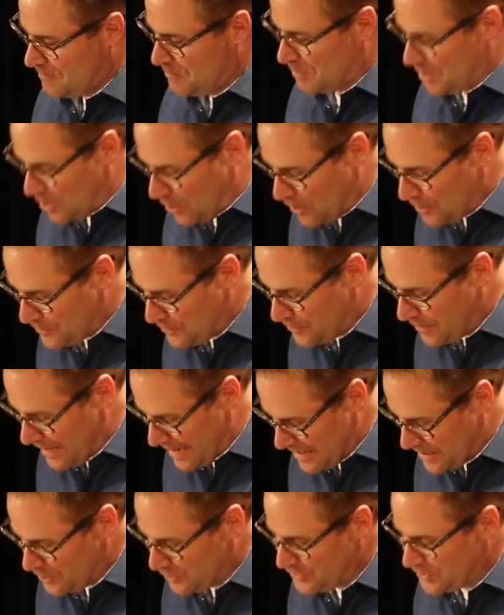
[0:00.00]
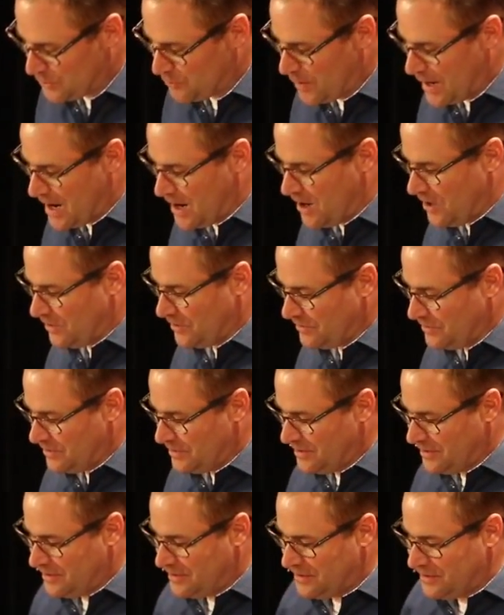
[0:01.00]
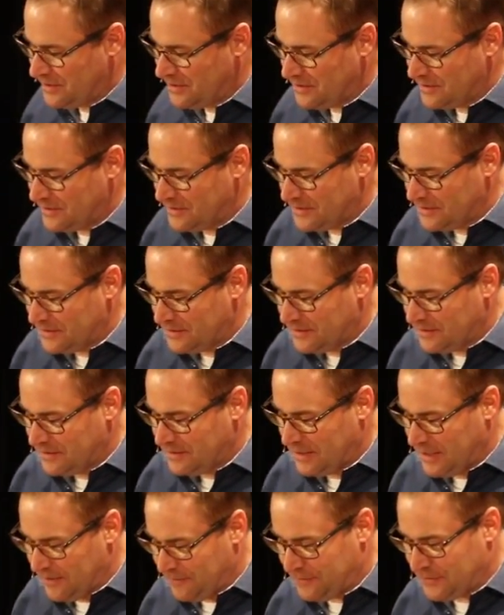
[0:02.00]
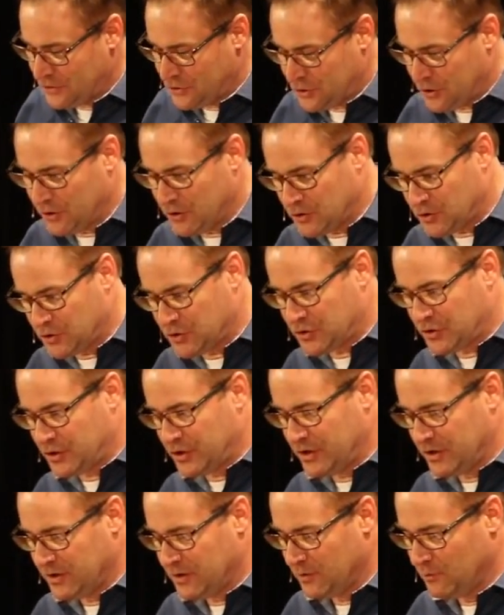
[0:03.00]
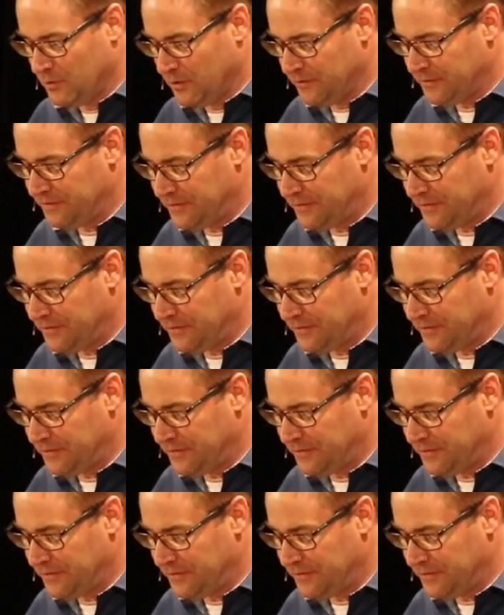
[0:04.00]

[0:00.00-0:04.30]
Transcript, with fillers: MacArthur echoes it well. If a church will